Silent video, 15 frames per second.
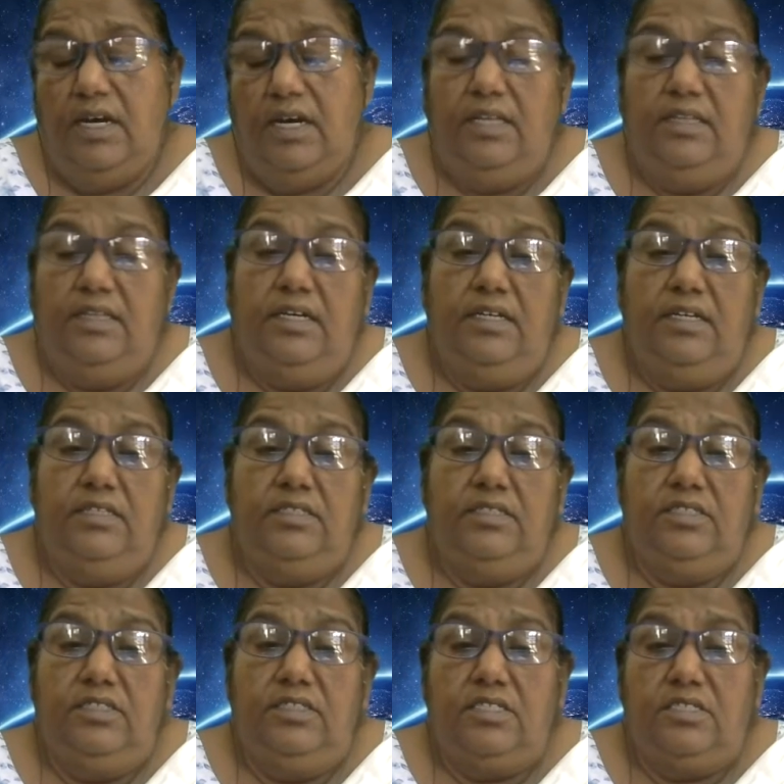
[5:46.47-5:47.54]
and then
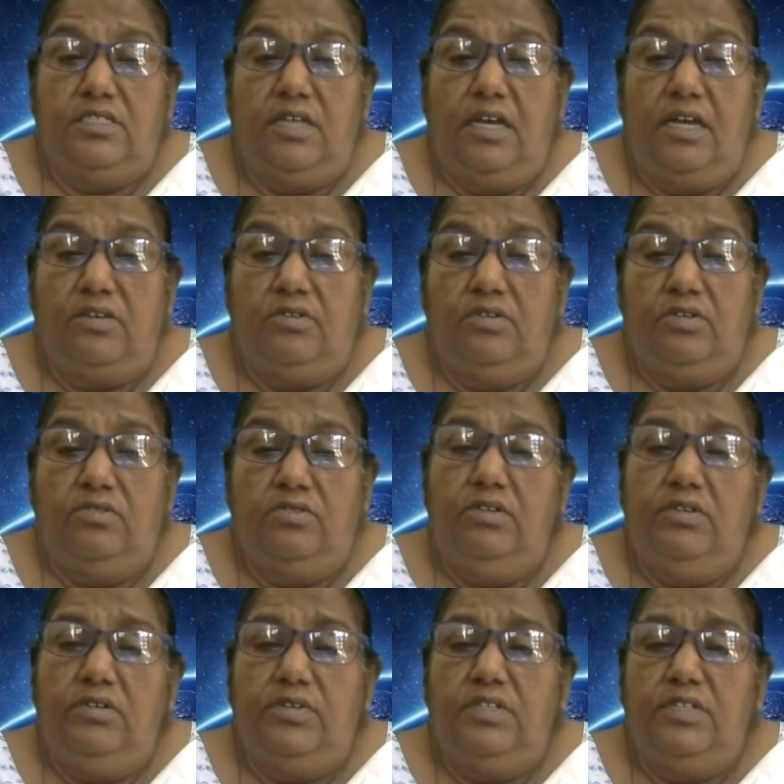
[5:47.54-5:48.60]
she's trying to eat
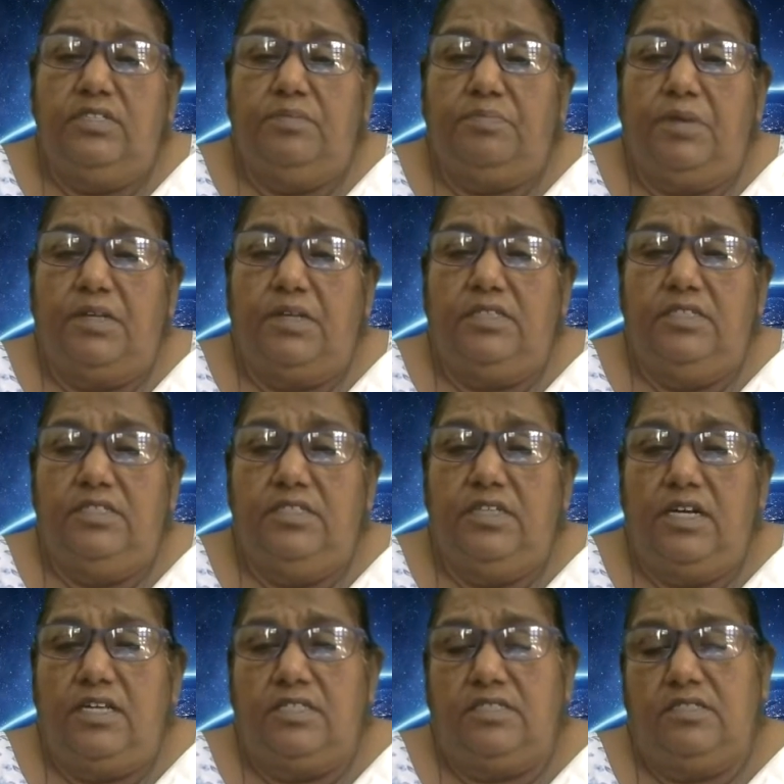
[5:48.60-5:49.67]
only one chapati she
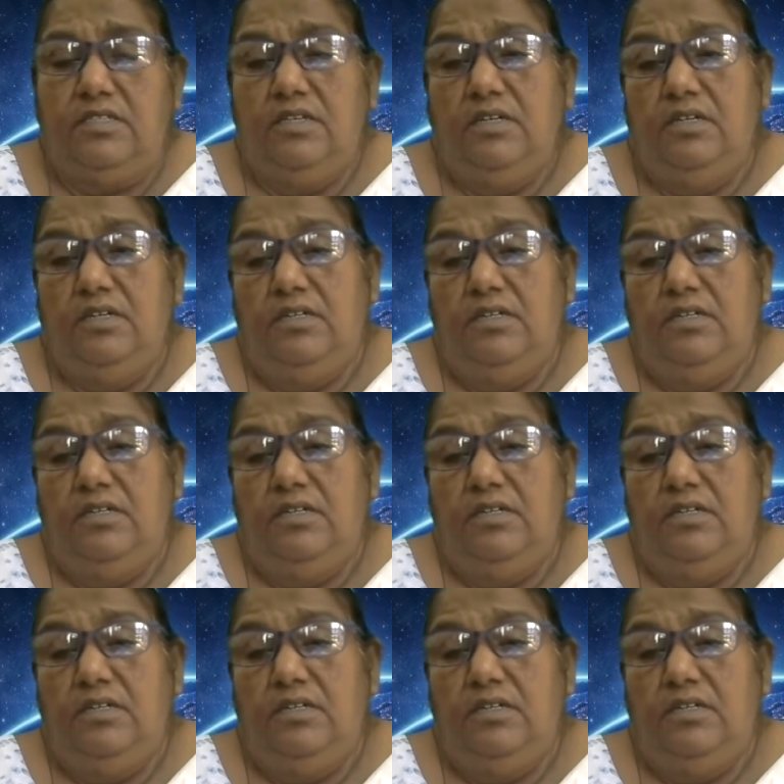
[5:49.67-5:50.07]
has